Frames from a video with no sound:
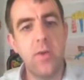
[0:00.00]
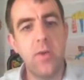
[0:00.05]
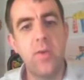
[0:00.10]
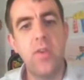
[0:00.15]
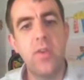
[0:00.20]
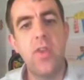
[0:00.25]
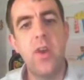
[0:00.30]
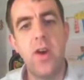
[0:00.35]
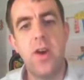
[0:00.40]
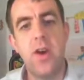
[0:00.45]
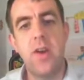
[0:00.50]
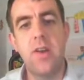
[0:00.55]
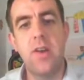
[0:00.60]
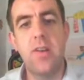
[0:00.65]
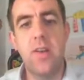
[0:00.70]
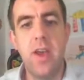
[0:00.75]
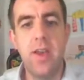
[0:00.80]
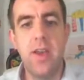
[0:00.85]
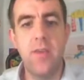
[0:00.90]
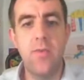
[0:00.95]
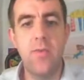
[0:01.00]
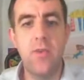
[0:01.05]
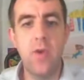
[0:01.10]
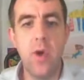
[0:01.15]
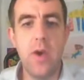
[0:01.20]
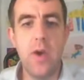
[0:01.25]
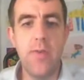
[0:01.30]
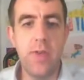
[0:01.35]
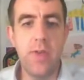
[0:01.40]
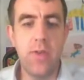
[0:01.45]
to the arc tan of 2
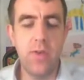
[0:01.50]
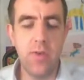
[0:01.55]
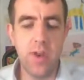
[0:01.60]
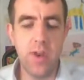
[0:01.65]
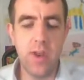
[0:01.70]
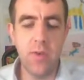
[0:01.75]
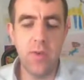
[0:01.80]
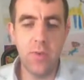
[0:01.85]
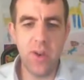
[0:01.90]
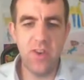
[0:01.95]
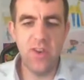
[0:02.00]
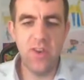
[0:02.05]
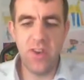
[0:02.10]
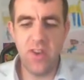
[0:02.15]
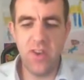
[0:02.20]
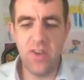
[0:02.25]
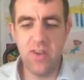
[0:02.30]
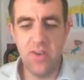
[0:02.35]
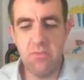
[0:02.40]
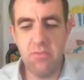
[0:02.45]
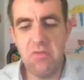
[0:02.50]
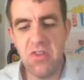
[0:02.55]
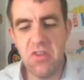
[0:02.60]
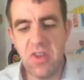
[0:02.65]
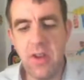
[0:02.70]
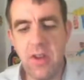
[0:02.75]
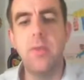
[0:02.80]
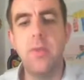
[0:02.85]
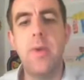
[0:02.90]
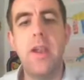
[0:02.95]
over 3, which is just a
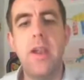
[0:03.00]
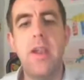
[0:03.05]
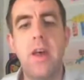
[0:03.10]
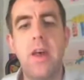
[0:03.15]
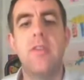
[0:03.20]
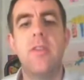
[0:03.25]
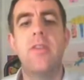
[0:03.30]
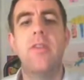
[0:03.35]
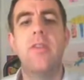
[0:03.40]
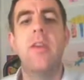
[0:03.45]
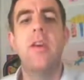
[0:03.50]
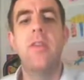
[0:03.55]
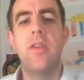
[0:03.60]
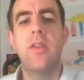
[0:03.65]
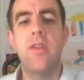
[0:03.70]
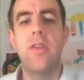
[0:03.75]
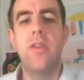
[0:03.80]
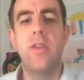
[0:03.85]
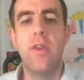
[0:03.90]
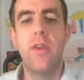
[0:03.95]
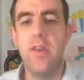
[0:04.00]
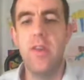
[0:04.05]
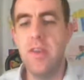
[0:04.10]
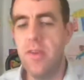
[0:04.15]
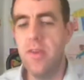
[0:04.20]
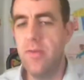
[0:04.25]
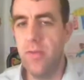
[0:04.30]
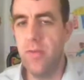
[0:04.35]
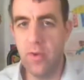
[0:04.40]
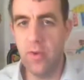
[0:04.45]
little bit less than
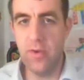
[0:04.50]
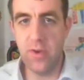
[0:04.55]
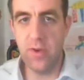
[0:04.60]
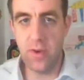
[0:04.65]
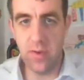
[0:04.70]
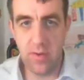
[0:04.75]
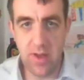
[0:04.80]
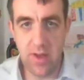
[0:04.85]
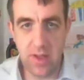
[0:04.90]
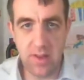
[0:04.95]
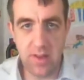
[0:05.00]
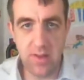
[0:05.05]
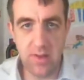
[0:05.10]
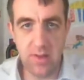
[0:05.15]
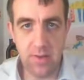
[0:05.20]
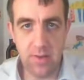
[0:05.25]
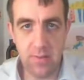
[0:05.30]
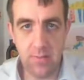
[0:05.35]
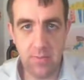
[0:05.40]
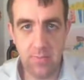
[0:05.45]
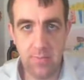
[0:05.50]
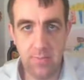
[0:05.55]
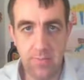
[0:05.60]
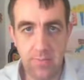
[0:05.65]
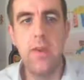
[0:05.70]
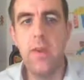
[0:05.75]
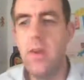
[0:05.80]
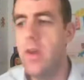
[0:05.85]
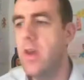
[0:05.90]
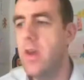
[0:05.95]
34 degrees.
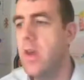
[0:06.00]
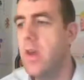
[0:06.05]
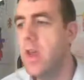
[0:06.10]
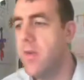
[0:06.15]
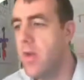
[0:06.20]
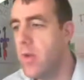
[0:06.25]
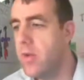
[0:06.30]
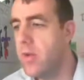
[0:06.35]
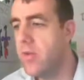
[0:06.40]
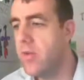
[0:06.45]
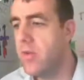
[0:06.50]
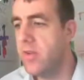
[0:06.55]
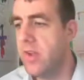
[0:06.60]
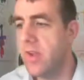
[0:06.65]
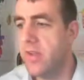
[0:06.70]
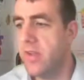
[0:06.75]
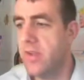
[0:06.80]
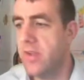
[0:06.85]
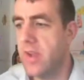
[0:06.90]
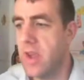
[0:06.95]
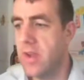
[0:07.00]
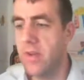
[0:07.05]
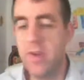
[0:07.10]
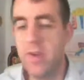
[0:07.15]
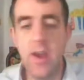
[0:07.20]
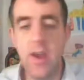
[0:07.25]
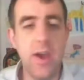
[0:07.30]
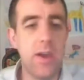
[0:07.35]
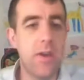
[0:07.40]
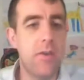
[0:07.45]
If I was using a scale
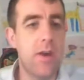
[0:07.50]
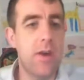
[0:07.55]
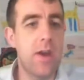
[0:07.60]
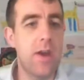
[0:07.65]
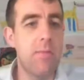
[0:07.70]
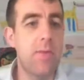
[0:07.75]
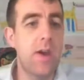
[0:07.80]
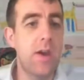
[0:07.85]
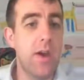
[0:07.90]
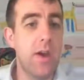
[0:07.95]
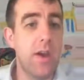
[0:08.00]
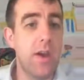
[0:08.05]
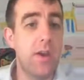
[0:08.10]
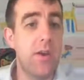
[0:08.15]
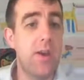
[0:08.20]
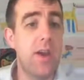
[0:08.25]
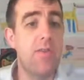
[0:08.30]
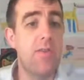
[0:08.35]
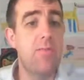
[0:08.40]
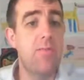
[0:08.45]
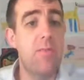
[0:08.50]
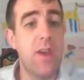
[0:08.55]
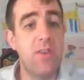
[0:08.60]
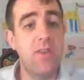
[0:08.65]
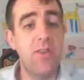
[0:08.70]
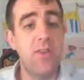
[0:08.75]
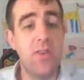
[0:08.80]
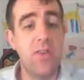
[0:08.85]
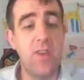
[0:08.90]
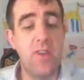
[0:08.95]
diagram, I could have
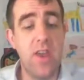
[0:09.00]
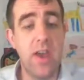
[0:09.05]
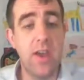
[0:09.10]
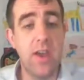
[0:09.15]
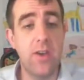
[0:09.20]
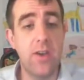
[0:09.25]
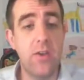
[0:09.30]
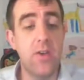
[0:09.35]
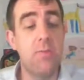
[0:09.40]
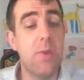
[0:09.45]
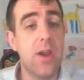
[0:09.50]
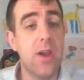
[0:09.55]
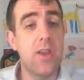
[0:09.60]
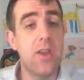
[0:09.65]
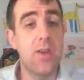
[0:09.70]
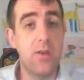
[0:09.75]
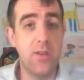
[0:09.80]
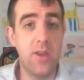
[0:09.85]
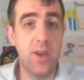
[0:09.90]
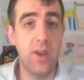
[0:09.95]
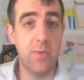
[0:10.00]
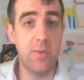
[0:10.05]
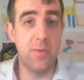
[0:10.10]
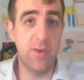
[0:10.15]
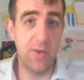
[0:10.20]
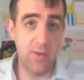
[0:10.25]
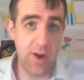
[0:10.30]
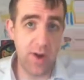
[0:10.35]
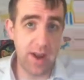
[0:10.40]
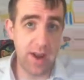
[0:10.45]
measured this angle by using a
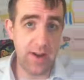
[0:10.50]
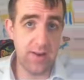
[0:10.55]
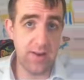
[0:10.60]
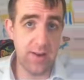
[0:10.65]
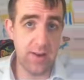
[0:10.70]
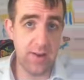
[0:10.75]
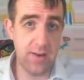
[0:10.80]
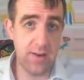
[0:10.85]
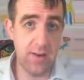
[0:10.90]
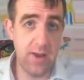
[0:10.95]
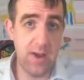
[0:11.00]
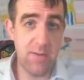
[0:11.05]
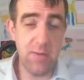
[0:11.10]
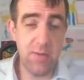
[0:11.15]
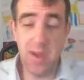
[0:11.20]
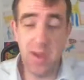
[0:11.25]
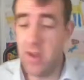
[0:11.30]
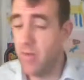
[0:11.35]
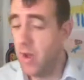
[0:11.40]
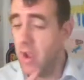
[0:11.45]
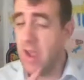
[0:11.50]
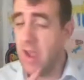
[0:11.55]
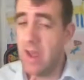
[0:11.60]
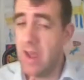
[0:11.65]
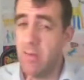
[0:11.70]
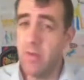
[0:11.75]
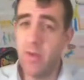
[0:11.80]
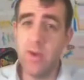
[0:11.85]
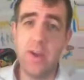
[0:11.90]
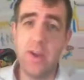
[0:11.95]
protractor. But if I
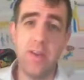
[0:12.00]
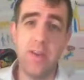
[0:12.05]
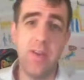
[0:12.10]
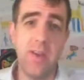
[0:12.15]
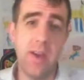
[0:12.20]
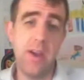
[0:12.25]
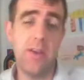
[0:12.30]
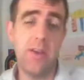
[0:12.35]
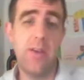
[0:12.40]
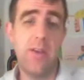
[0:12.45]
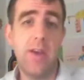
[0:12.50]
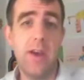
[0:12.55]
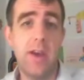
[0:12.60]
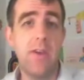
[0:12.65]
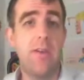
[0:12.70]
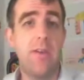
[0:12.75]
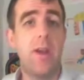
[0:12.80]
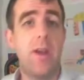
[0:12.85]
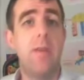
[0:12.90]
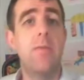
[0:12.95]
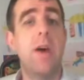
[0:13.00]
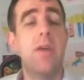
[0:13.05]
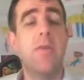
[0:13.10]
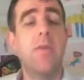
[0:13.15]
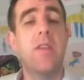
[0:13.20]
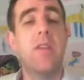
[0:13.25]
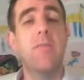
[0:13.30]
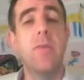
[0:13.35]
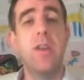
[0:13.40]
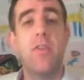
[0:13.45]
am doing a scale diagram, I
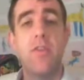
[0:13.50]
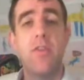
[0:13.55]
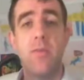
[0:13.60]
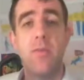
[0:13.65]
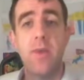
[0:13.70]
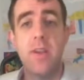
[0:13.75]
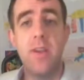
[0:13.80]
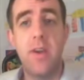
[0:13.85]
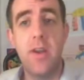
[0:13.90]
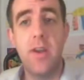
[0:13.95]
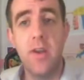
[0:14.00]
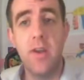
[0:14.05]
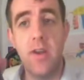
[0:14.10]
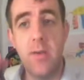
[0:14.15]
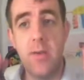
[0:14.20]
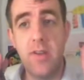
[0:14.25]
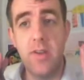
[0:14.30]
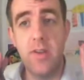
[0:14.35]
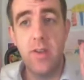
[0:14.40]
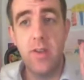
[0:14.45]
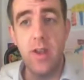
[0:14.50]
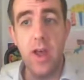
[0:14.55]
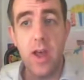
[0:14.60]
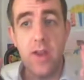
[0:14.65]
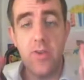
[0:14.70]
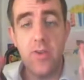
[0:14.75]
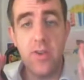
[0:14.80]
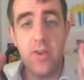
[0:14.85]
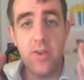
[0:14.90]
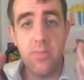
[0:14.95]
must make sure my diagram is
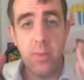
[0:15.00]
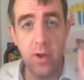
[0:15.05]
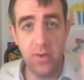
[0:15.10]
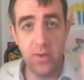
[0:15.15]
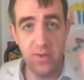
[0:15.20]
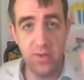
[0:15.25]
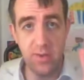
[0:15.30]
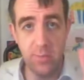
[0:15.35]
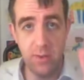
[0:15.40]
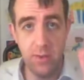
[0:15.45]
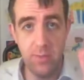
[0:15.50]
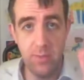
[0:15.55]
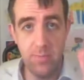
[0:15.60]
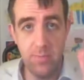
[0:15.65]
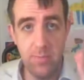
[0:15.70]
large as possible